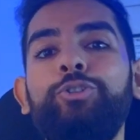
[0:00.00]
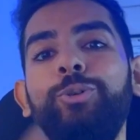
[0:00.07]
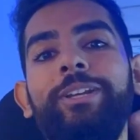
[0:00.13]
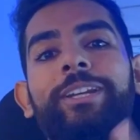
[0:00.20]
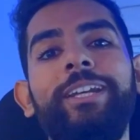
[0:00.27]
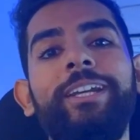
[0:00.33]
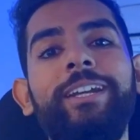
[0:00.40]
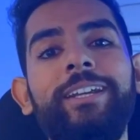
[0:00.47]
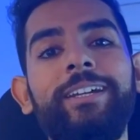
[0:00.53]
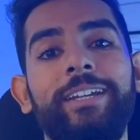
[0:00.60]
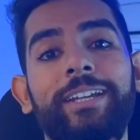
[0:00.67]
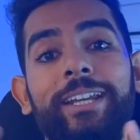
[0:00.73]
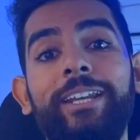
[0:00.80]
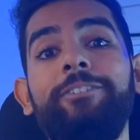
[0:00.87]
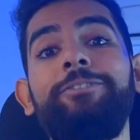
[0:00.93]
need
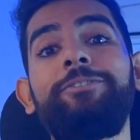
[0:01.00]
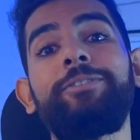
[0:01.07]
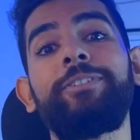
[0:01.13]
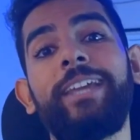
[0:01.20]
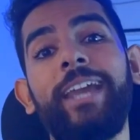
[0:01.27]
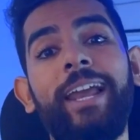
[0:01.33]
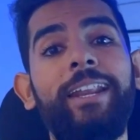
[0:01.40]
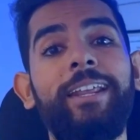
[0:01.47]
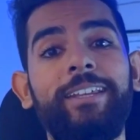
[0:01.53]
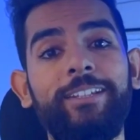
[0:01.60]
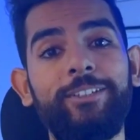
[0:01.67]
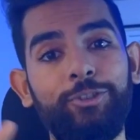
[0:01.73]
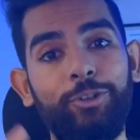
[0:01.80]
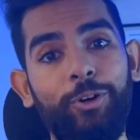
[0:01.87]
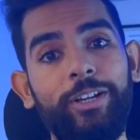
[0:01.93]
enough
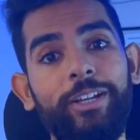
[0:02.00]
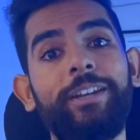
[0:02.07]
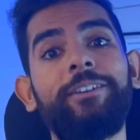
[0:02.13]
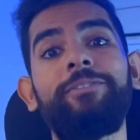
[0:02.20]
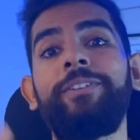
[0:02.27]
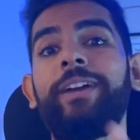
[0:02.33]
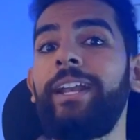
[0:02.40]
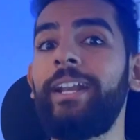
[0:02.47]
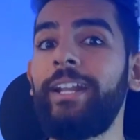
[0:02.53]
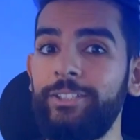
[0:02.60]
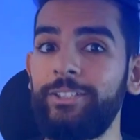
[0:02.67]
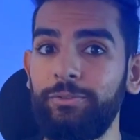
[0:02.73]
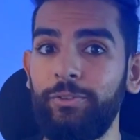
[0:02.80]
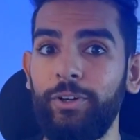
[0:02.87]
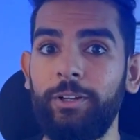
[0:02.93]
calories or enough
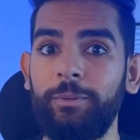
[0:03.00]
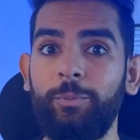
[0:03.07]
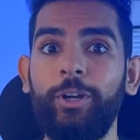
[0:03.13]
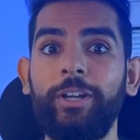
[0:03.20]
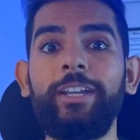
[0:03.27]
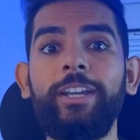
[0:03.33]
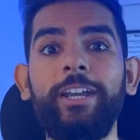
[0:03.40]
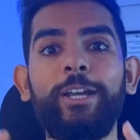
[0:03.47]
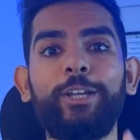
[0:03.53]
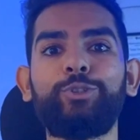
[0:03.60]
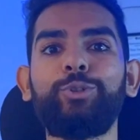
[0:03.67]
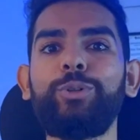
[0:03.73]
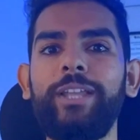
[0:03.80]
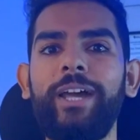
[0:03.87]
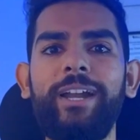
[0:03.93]
energy for our body
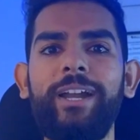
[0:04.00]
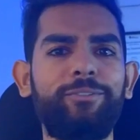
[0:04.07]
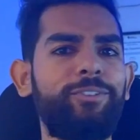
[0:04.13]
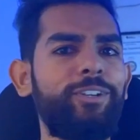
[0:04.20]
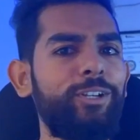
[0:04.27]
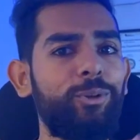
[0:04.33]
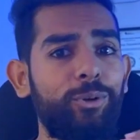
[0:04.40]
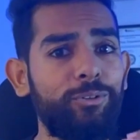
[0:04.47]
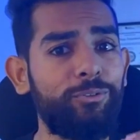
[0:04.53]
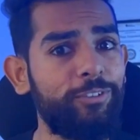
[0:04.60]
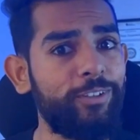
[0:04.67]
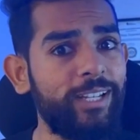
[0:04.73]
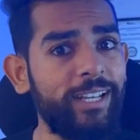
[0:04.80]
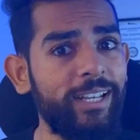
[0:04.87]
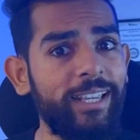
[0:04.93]
so that we don't
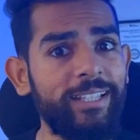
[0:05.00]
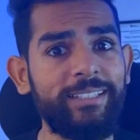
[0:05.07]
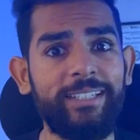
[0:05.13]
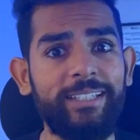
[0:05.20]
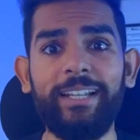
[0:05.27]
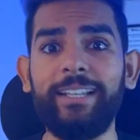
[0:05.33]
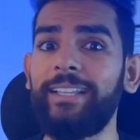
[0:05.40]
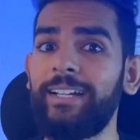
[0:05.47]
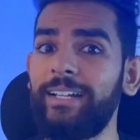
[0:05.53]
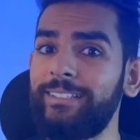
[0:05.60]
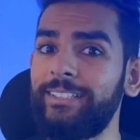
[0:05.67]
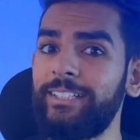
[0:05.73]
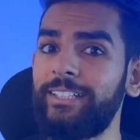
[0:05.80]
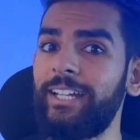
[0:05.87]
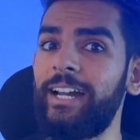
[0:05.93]
feel lazy,
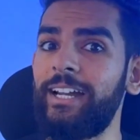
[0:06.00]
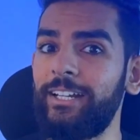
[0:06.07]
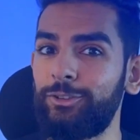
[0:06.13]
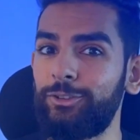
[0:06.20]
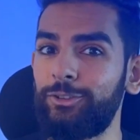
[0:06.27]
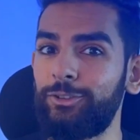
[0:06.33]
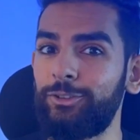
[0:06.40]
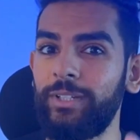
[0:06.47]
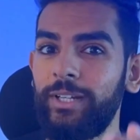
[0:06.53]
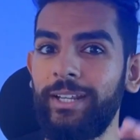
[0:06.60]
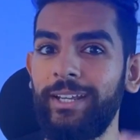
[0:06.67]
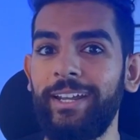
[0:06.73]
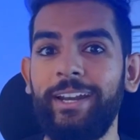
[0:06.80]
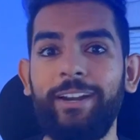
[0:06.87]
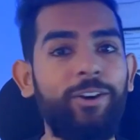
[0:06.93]
lethargic, tired throughout the
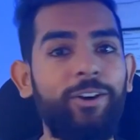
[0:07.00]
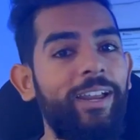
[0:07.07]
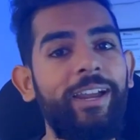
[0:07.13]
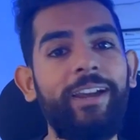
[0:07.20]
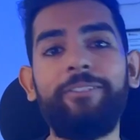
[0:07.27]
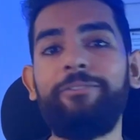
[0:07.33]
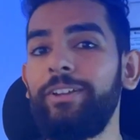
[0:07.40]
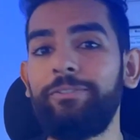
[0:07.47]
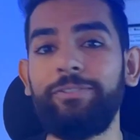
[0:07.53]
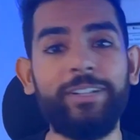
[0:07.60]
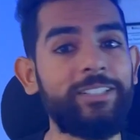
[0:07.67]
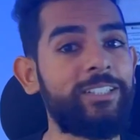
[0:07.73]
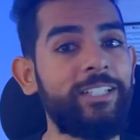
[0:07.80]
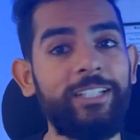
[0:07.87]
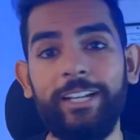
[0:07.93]
day, and every
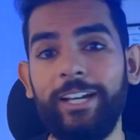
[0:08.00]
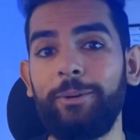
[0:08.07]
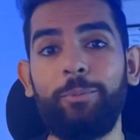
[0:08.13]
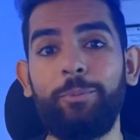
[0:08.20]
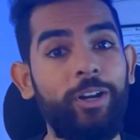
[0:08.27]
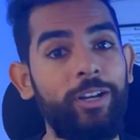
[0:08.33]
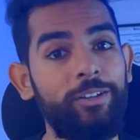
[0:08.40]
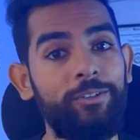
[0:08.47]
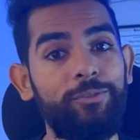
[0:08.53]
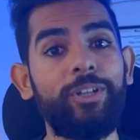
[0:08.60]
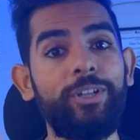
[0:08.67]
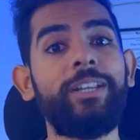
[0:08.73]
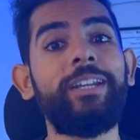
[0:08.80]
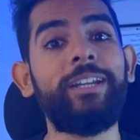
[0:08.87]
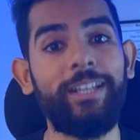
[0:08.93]
function in our body
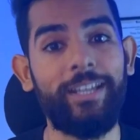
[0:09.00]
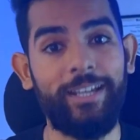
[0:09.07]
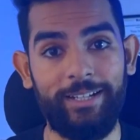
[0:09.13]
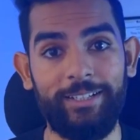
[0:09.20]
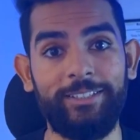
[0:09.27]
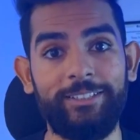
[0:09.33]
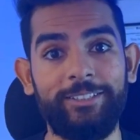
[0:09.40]
would need energy.